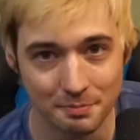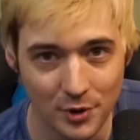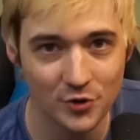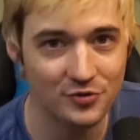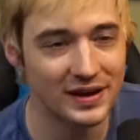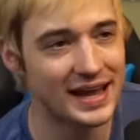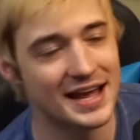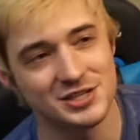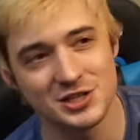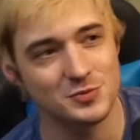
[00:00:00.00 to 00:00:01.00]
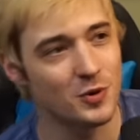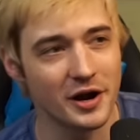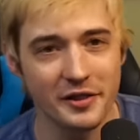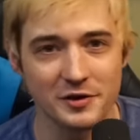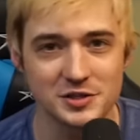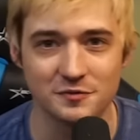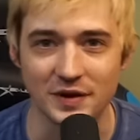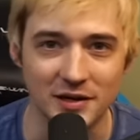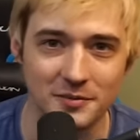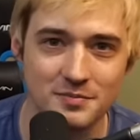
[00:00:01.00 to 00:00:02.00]
movie. It's just one of those
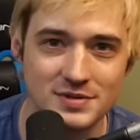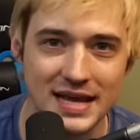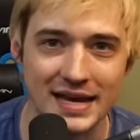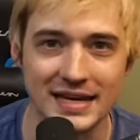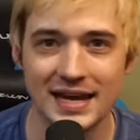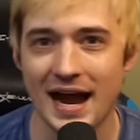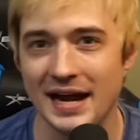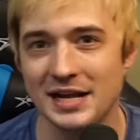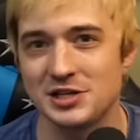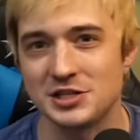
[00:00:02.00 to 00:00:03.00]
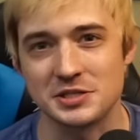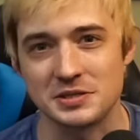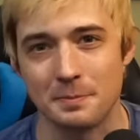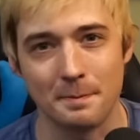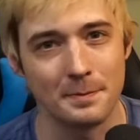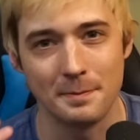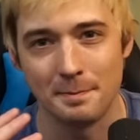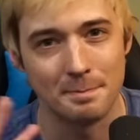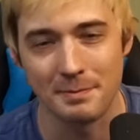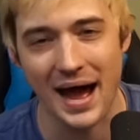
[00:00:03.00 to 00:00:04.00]
films that you kind of just
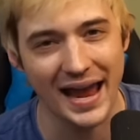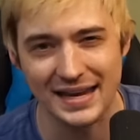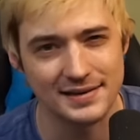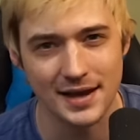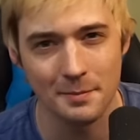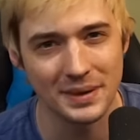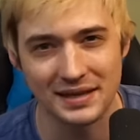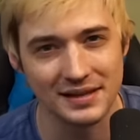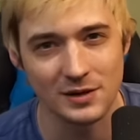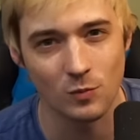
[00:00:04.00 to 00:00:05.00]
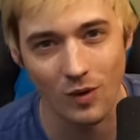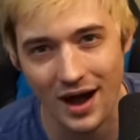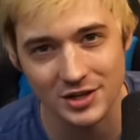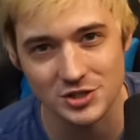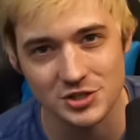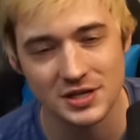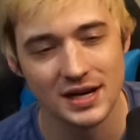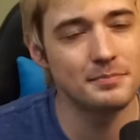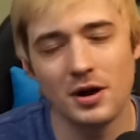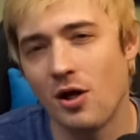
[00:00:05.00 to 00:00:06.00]
mind-numbingly watch.
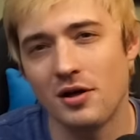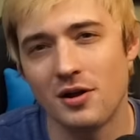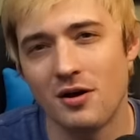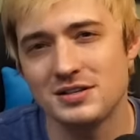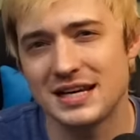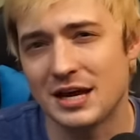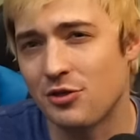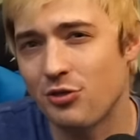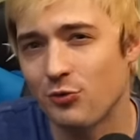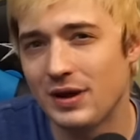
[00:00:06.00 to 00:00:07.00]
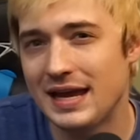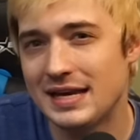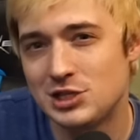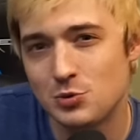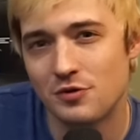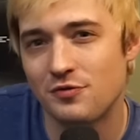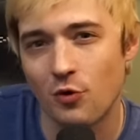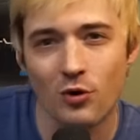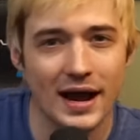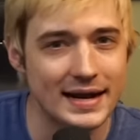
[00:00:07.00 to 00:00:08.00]
But all in all, it's like a 3 to a
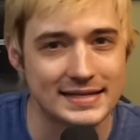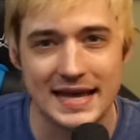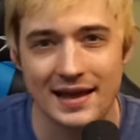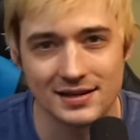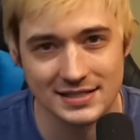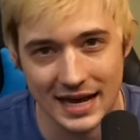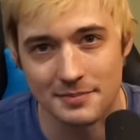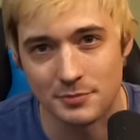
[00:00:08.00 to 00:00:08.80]
4 out of 10 type